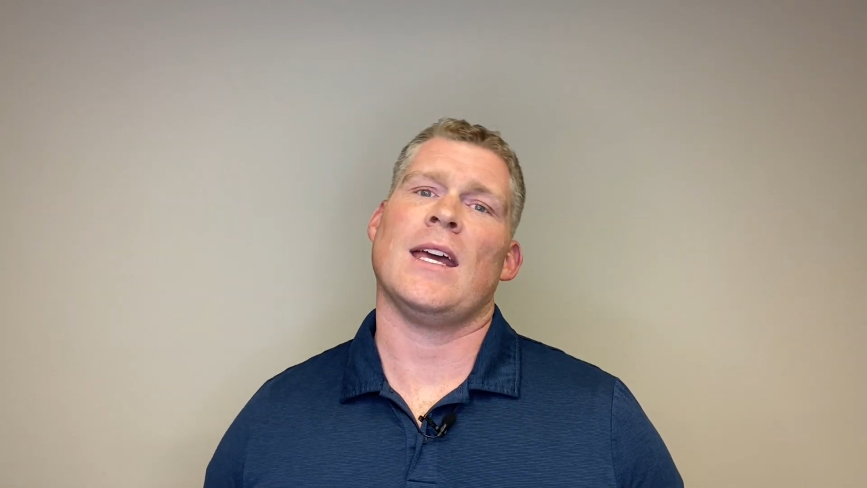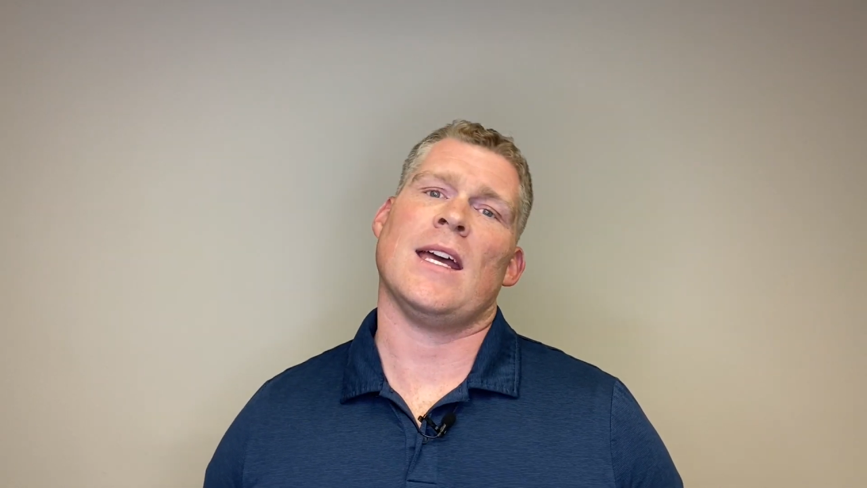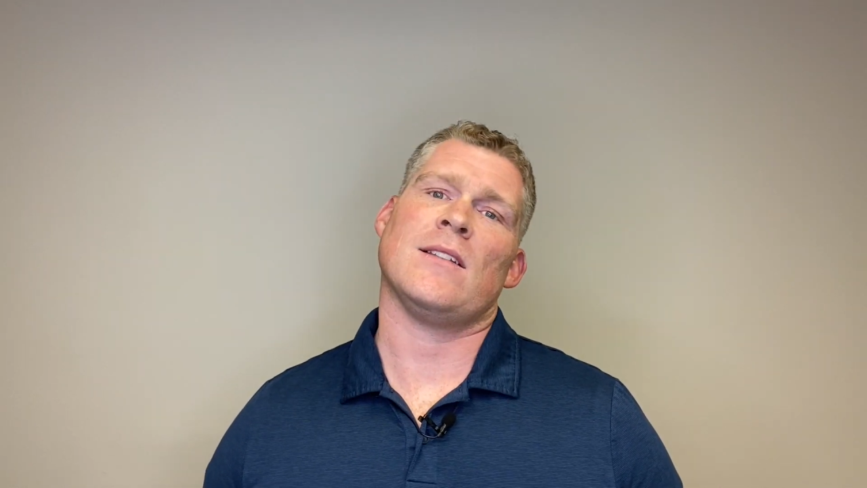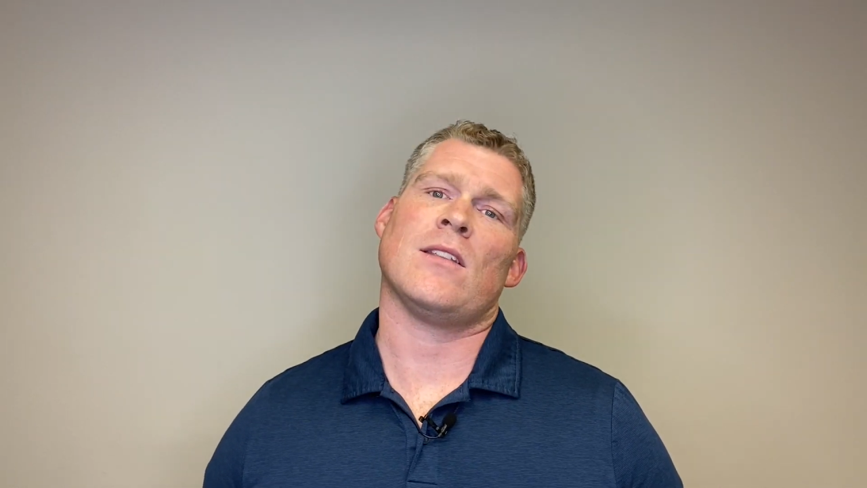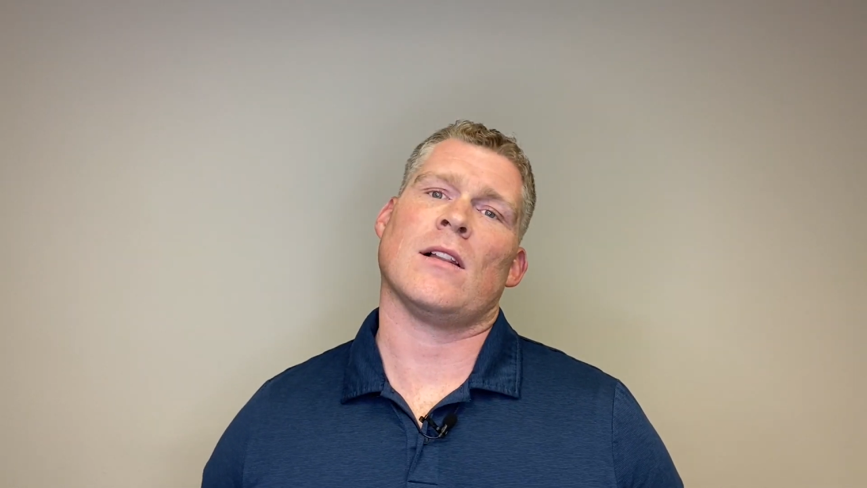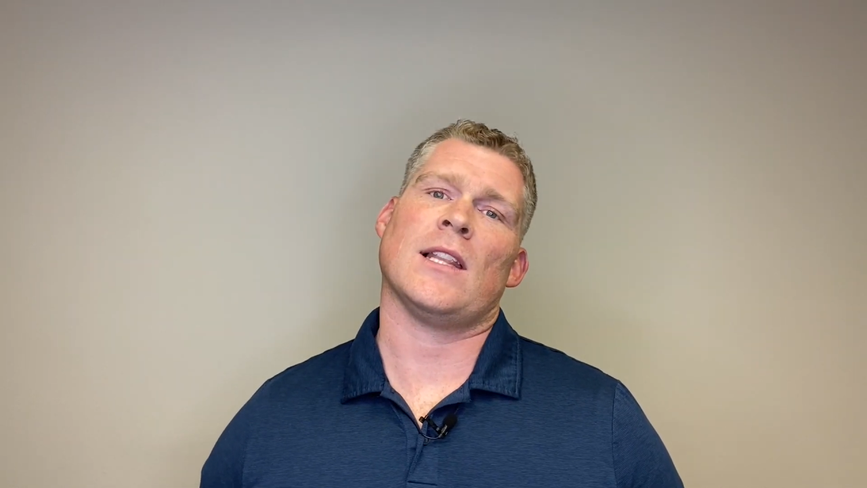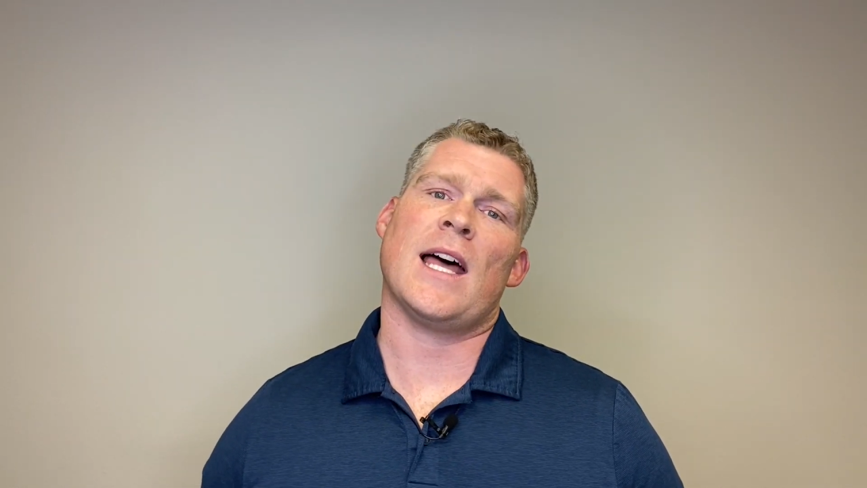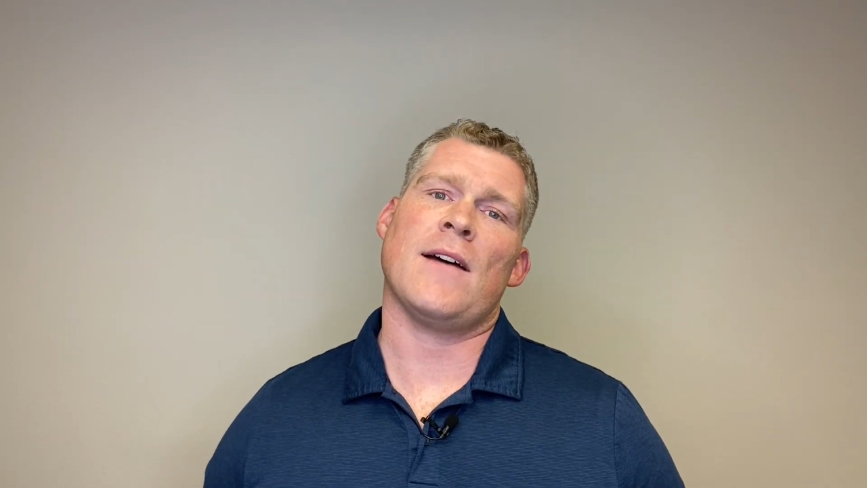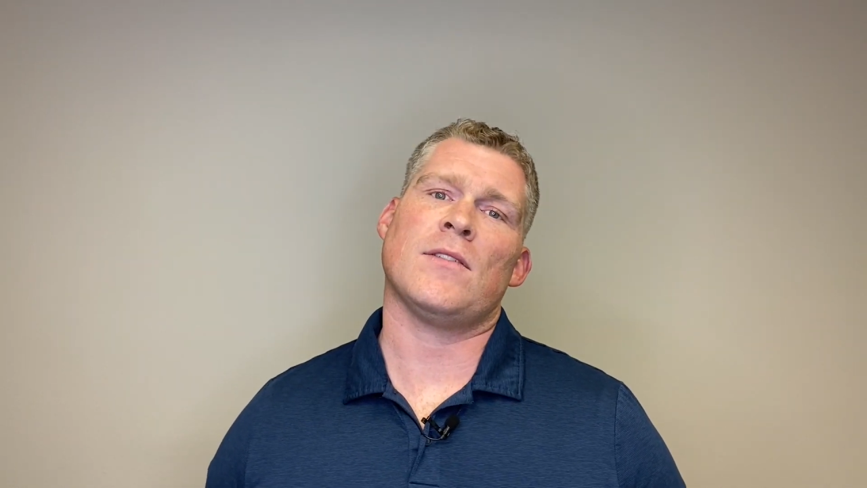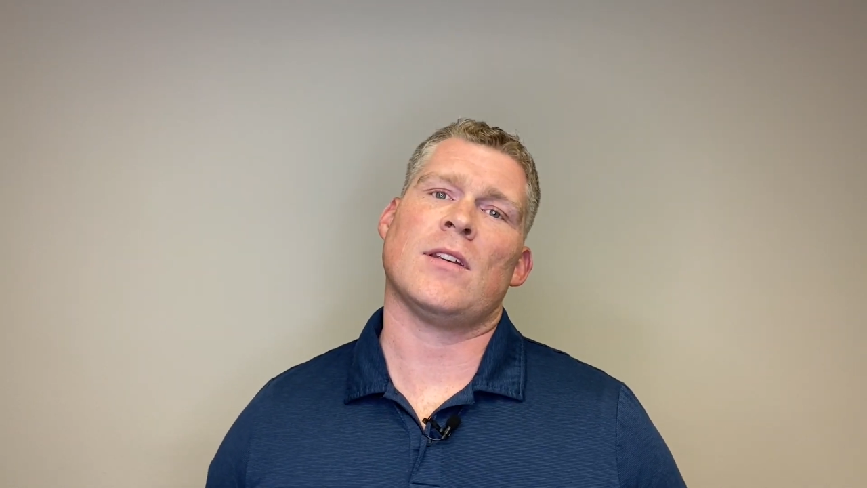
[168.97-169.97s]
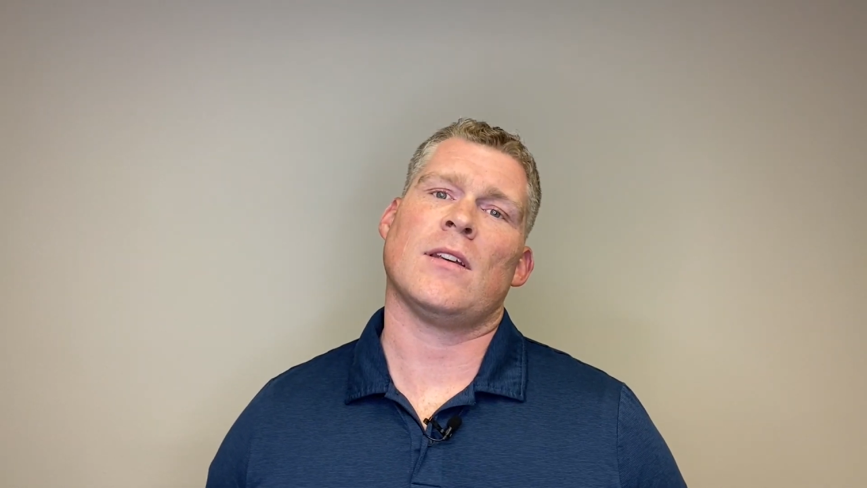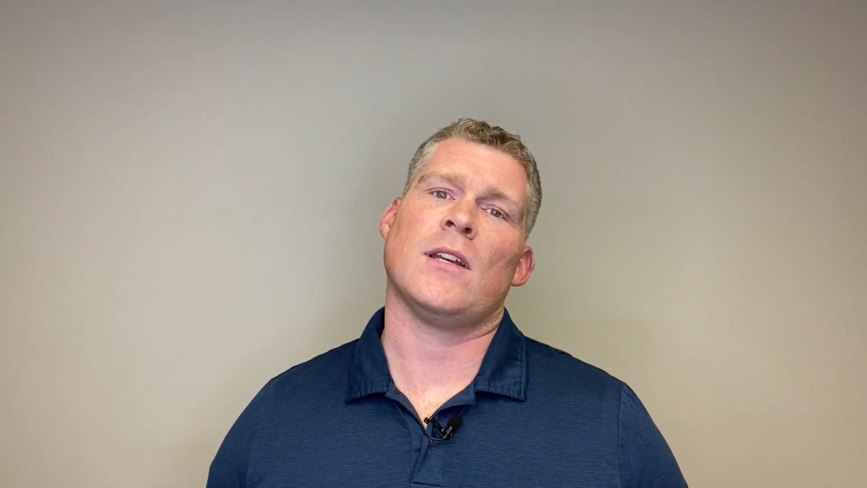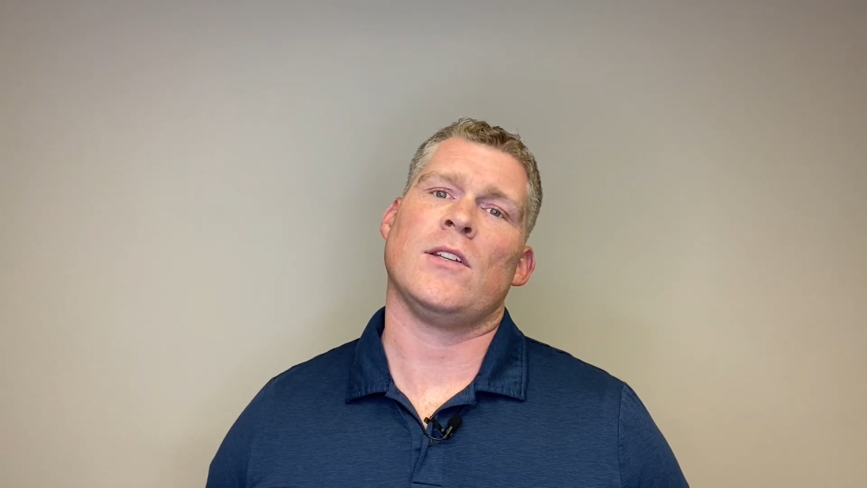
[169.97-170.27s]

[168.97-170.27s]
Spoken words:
and to the left,